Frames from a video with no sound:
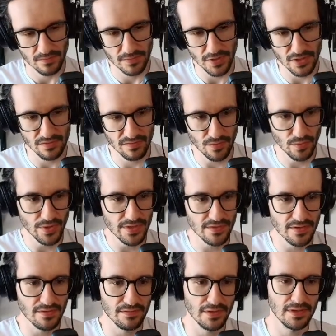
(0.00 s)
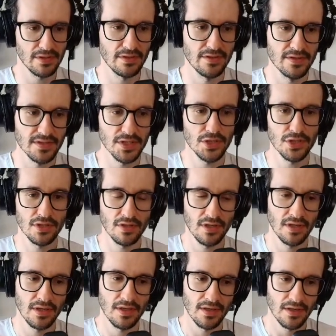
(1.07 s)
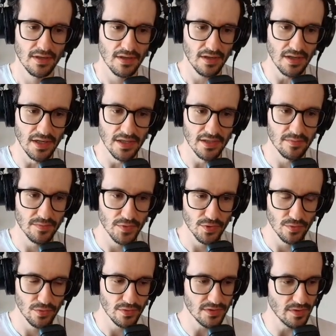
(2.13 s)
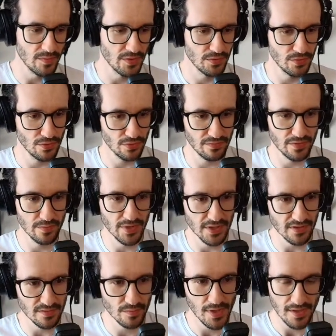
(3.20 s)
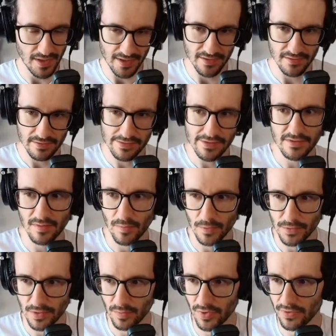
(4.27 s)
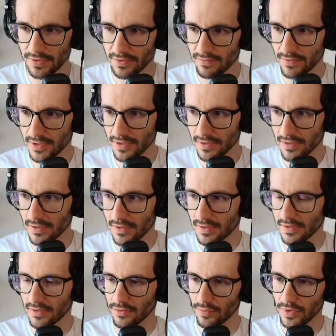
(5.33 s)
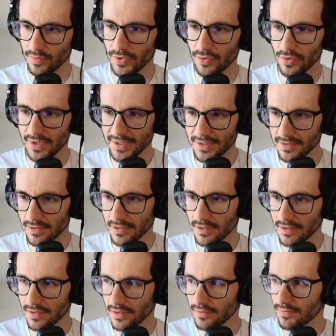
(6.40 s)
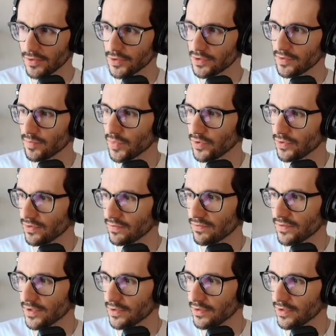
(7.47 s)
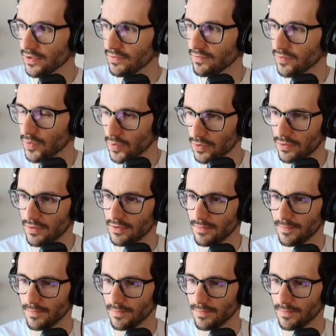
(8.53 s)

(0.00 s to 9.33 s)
influence the final decision. I am curious about your feedback as well, and this is the most important thing that will be released in the version 0.34.